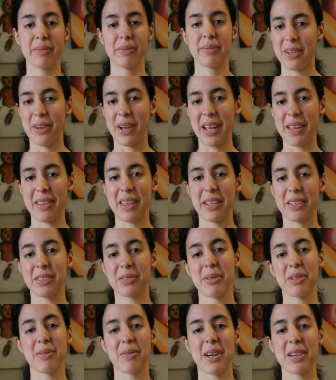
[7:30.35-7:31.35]
Okay, thank you so
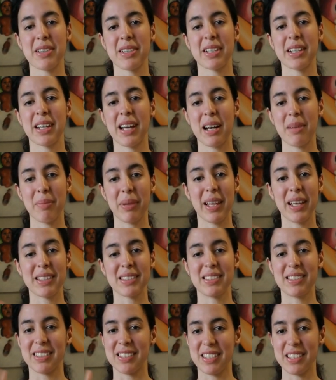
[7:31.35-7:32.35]
much for watching. God
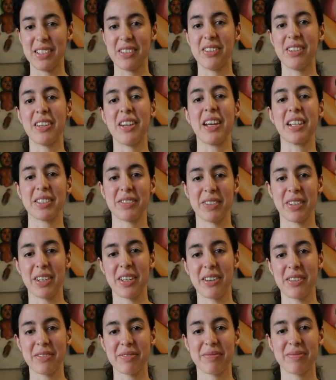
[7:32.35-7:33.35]
bless and see you in the next
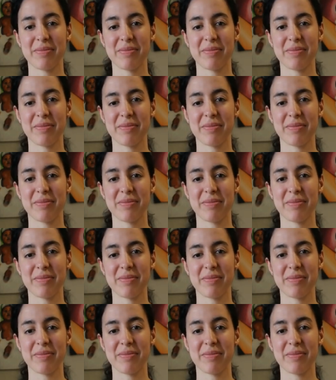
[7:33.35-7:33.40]
video.